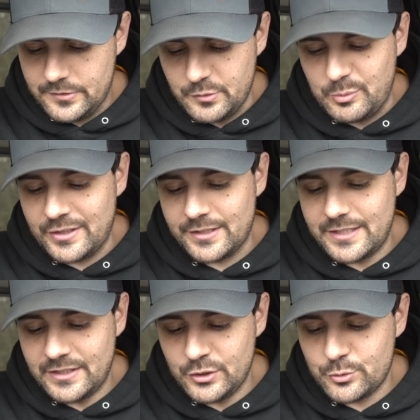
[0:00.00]
Do you plan on
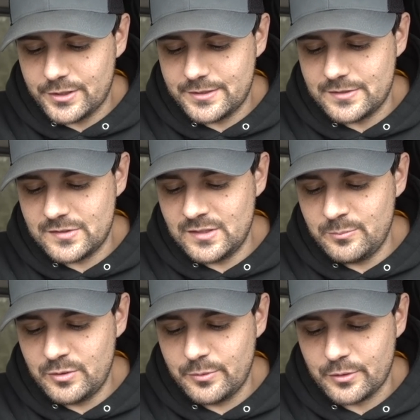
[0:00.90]
taking trucks to
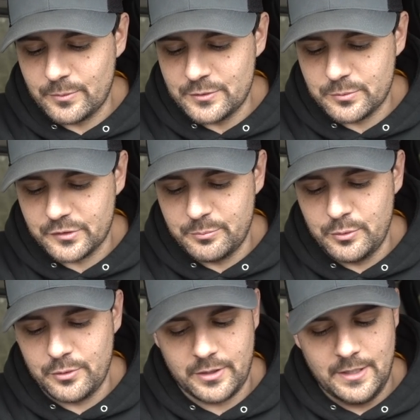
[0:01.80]
SEMA with a WrenchWorkz
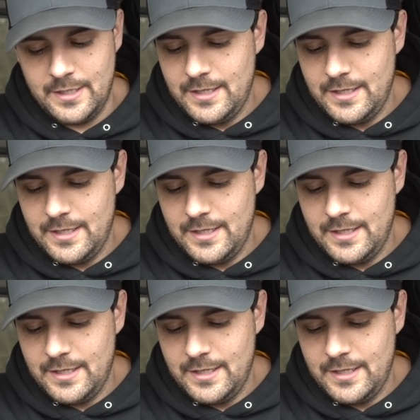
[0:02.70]
booth?